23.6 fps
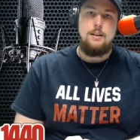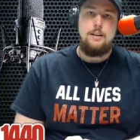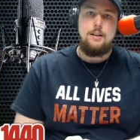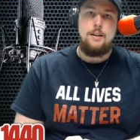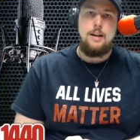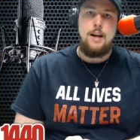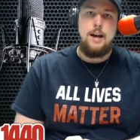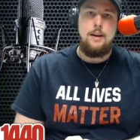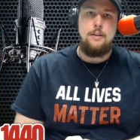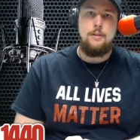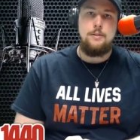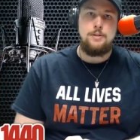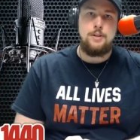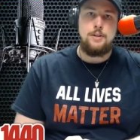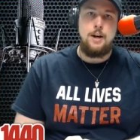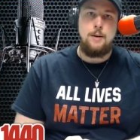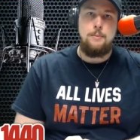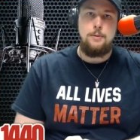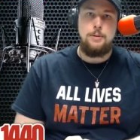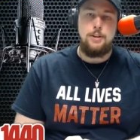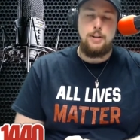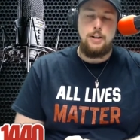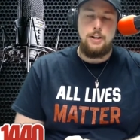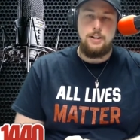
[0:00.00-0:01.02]
Now, there's a
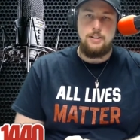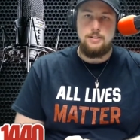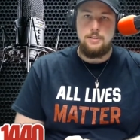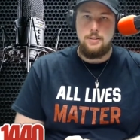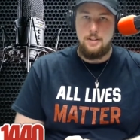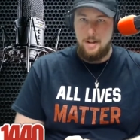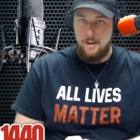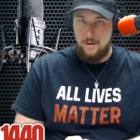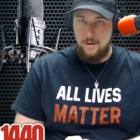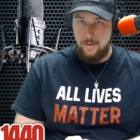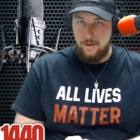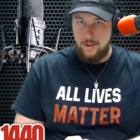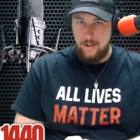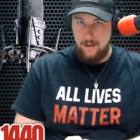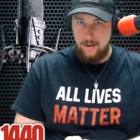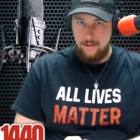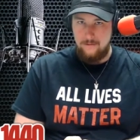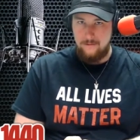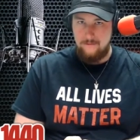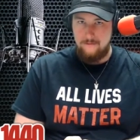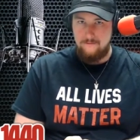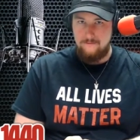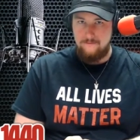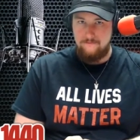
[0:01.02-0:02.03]
couple things to note here.
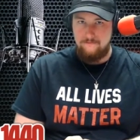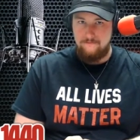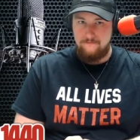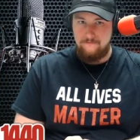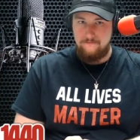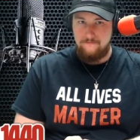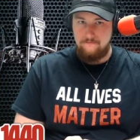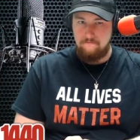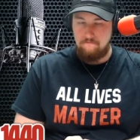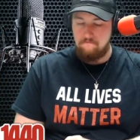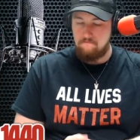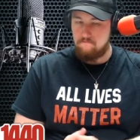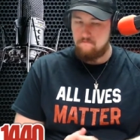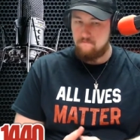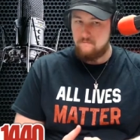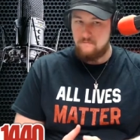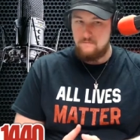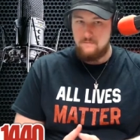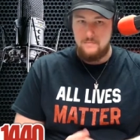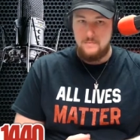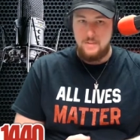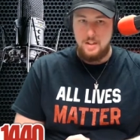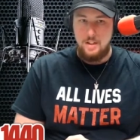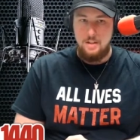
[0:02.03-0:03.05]

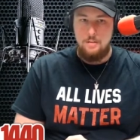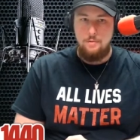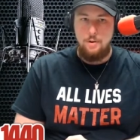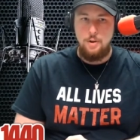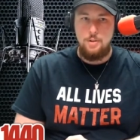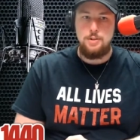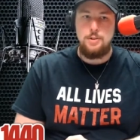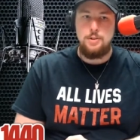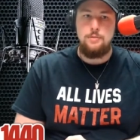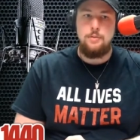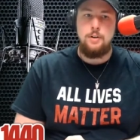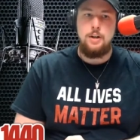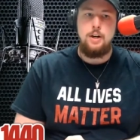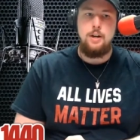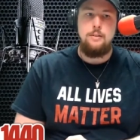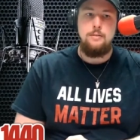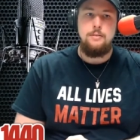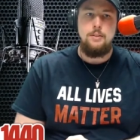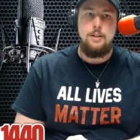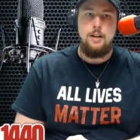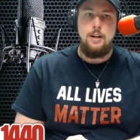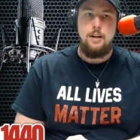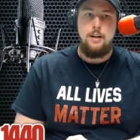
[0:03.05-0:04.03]
First of all,